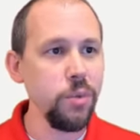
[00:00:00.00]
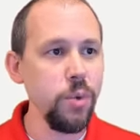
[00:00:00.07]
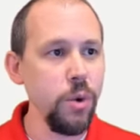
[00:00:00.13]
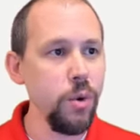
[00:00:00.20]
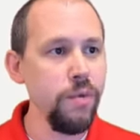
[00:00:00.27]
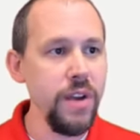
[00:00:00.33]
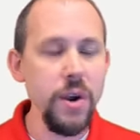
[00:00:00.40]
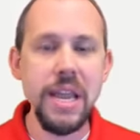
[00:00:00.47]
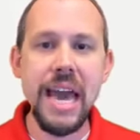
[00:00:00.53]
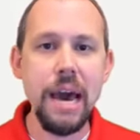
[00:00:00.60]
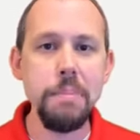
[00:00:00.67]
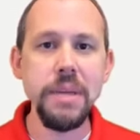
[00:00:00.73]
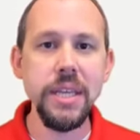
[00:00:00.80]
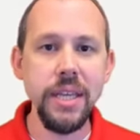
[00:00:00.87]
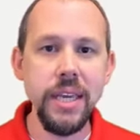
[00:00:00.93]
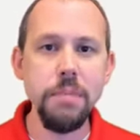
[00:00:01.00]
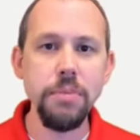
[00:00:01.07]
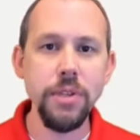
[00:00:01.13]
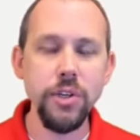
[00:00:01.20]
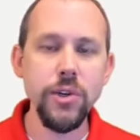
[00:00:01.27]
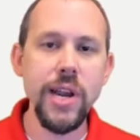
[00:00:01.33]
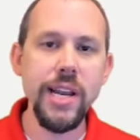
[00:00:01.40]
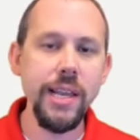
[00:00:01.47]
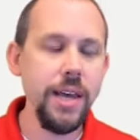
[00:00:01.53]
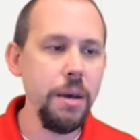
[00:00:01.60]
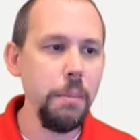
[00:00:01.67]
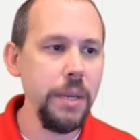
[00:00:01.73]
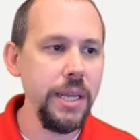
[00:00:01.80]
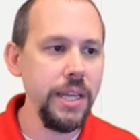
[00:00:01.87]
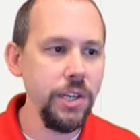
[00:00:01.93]
we were very happy to keep the training
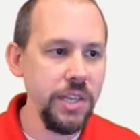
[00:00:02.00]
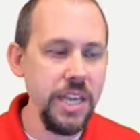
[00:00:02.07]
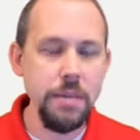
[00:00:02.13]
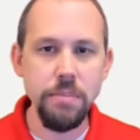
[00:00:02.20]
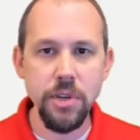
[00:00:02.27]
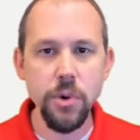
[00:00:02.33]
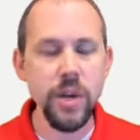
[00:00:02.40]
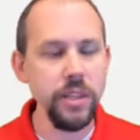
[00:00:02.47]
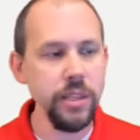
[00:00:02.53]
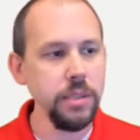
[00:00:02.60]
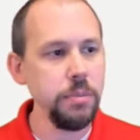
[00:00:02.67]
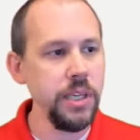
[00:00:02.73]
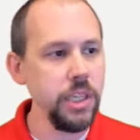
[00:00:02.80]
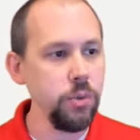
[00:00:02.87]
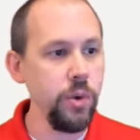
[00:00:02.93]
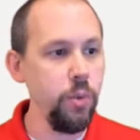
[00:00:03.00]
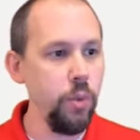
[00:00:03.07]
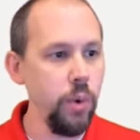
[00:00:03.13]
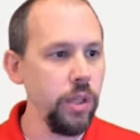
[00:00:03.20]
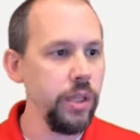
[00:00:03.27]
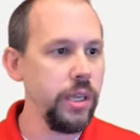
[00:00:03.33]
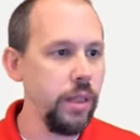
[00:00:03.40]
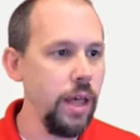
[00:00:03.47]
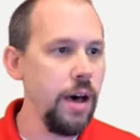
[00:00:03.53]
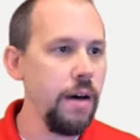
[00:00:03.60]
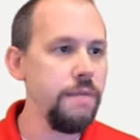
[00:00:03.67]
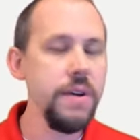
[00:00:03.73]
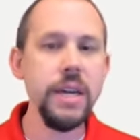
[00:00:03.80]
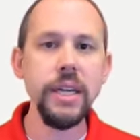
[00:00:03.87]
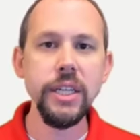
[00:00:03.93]
company and keep doing this because we really love